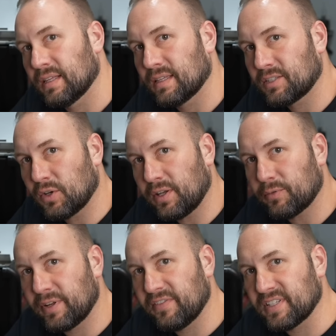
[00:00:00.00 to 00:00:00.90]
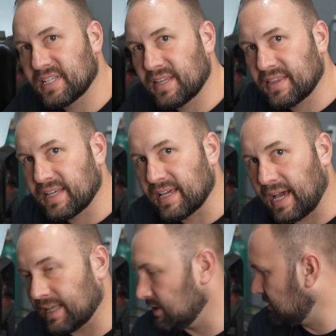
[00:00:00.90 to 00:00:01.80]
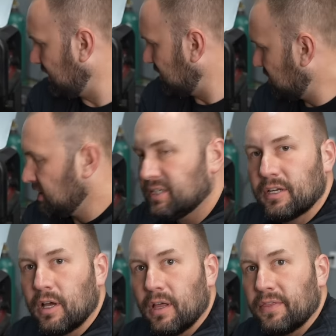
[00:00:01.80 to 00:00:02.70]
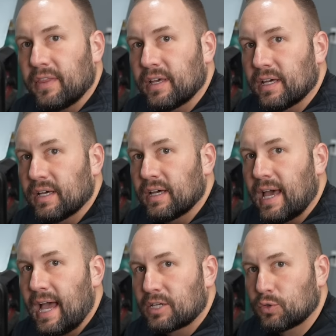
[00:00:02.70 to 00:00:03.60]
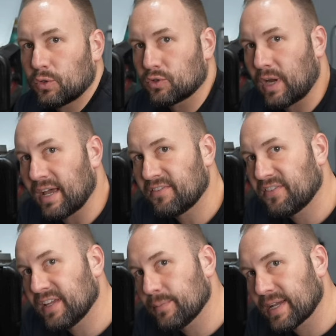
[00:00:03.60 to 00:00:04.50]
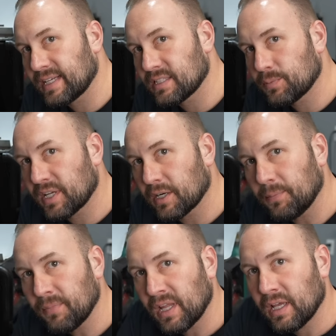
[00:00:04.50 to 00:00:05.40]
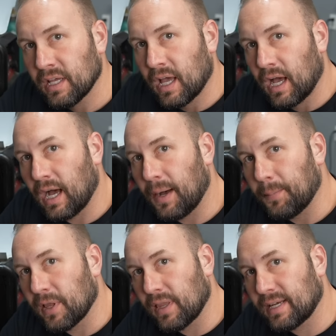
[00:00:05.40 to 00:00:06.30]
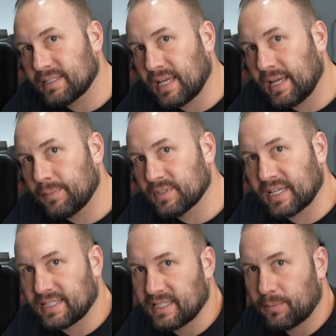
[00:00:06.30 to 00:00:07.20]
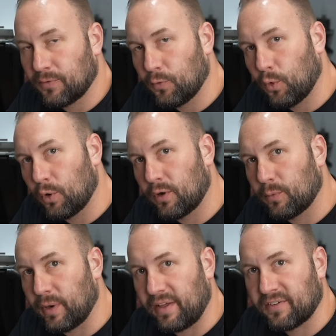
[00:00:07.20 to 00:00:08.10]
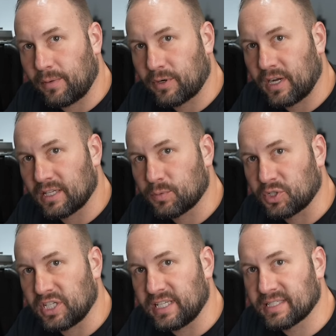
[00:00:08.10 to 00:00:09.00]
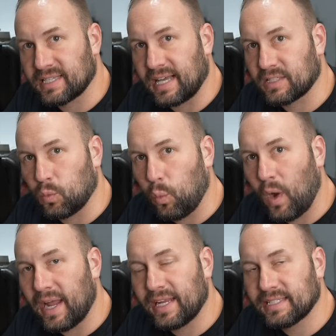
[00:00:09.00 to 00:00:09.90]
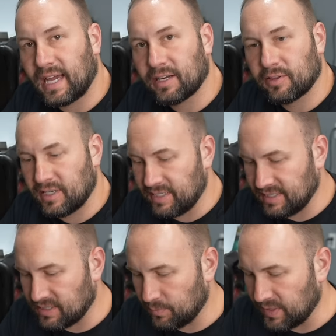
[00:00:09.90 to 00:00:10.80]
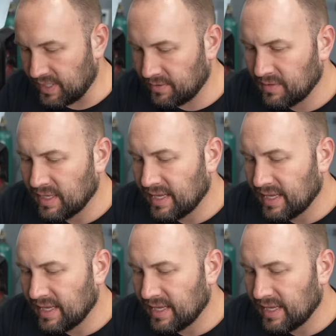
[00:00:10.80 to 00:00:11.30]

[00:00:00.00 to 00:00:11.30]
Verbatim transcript: Let's go ahead and revisit the idler tension on the actual drive feed mechanism here. Um, a lot of times, like I said before, when I've come across machines that's way tighter than it needs to be,